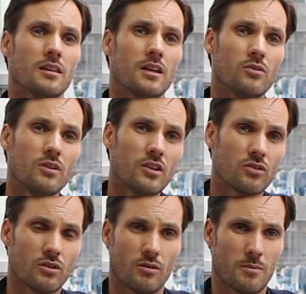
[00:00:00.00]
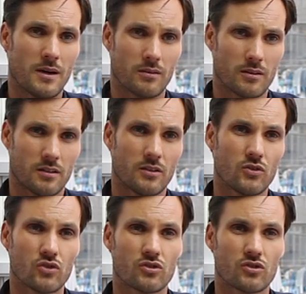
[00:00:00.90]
that you need to know about to